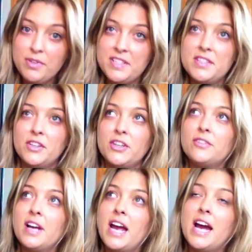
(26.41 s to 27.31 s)
We still
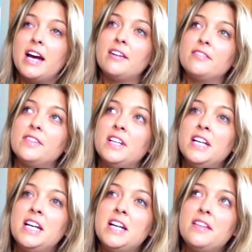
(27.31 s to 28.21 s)
don't have
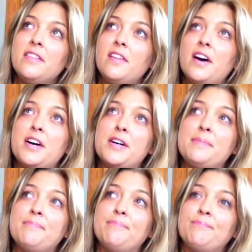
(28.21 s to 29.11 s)

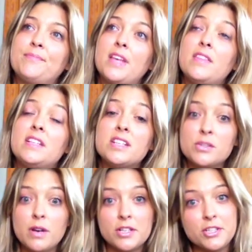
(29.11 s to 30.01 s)
um, the
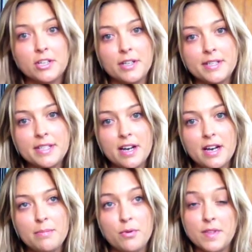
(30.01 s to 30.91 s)
dishwasher hooked
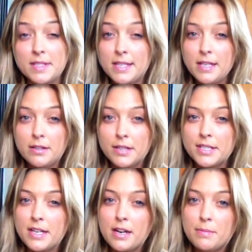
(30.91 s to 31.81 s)
up or the sink
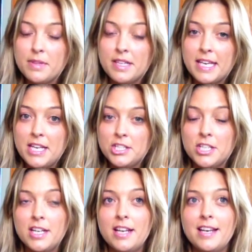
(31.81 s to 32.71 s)
hooked up in the
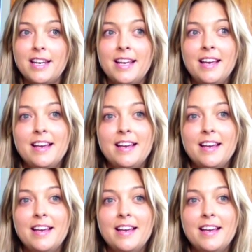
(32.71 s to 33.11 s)
kitchen,